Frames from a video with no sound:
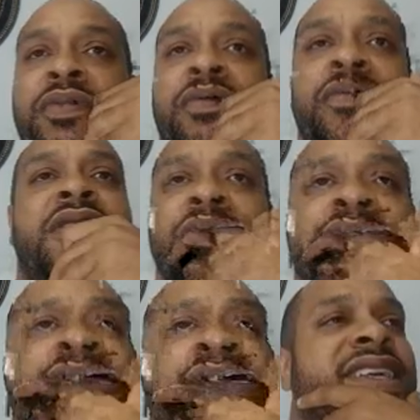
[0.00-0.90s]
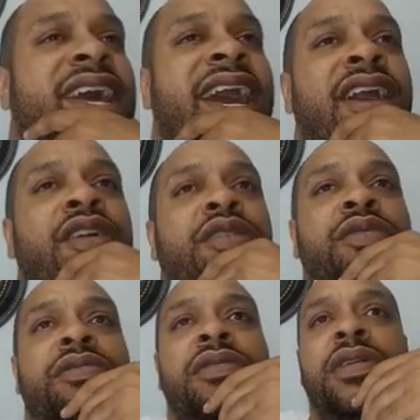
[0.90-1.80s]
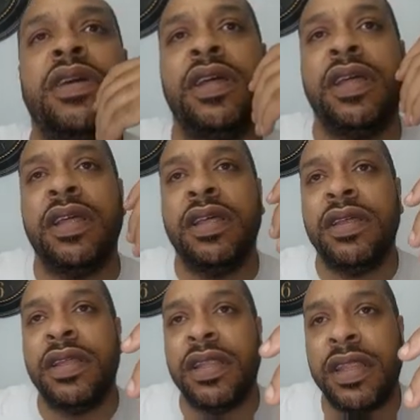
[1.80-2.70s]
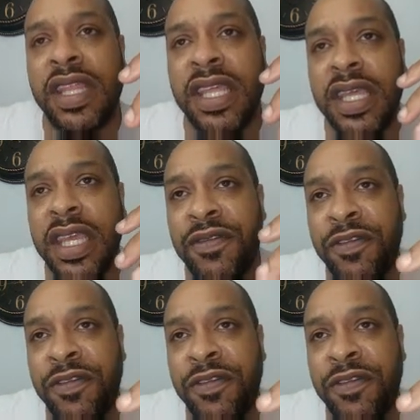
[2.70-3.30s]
the next, how the